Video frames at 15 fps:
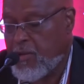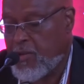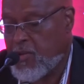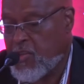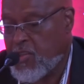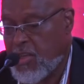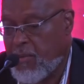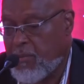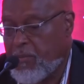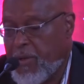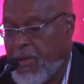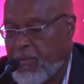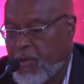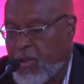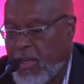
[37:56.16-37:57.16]
some
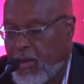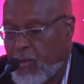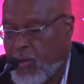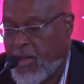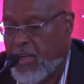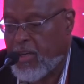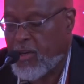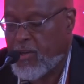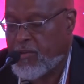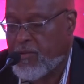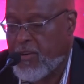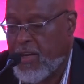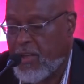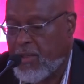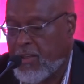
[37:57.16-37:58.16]
people like Ray
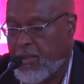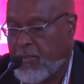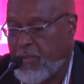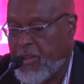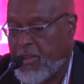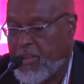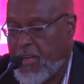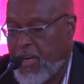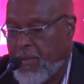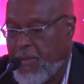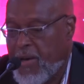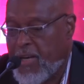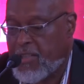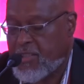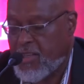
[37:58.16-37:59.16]
Kurzweil and Peter
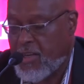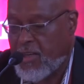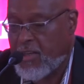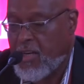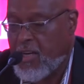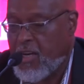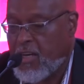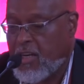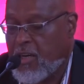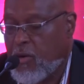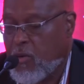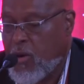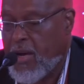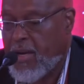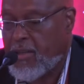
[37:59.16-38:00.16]
Diamandis are
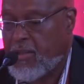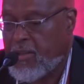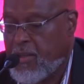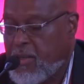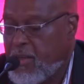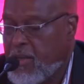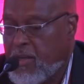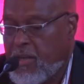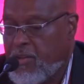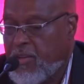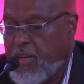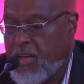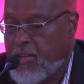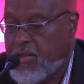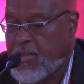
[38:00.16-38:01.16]
correct,
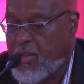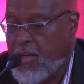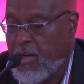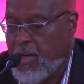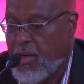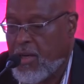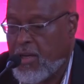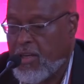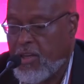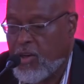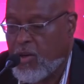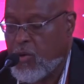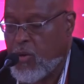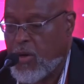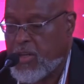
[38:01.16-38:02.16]
there's no
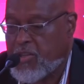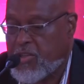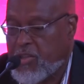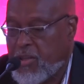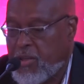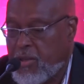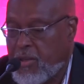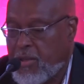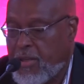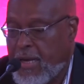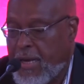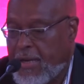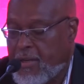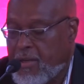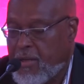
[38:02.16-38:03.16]
question
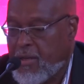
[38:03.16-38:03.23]
that